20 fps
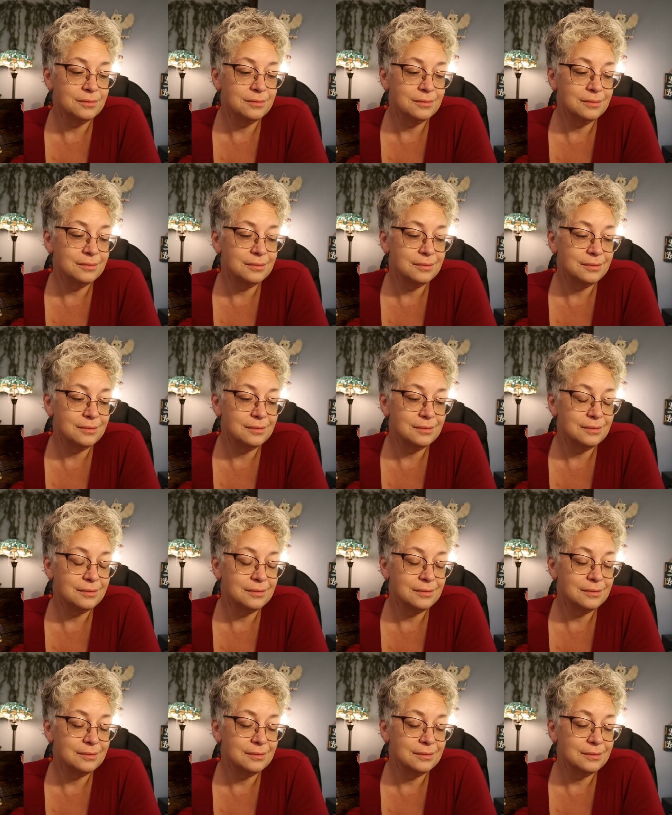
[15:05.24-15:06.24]

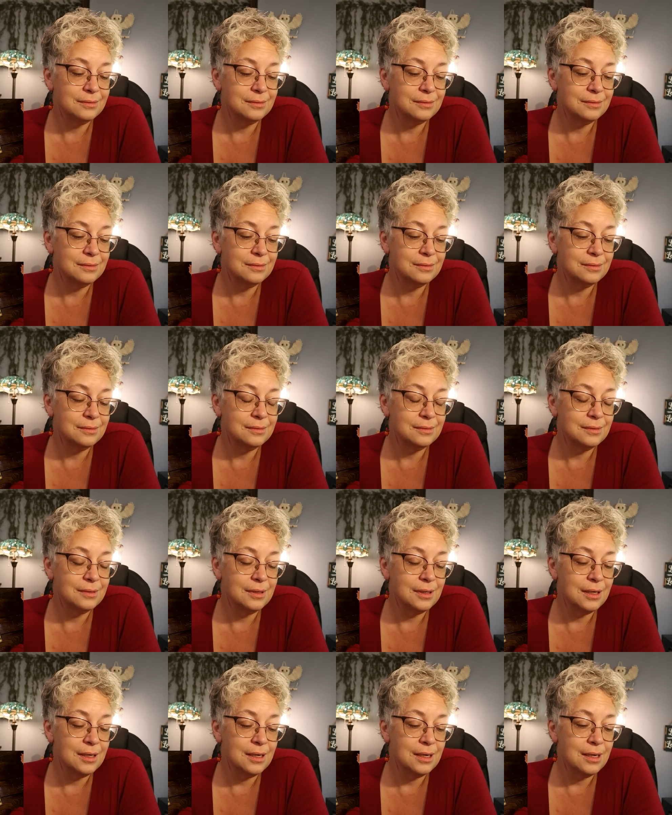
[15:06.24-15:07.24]

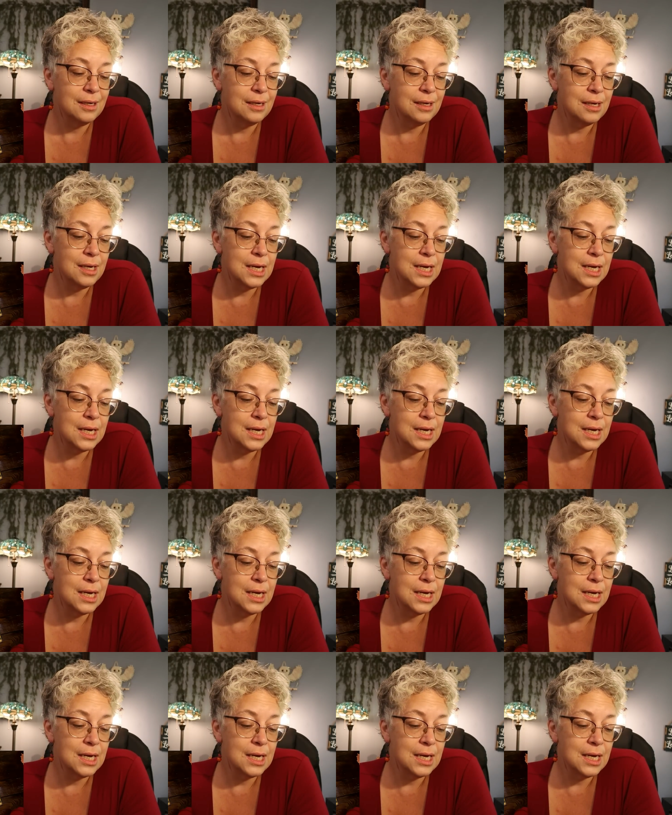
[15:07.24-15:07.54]
[no speech]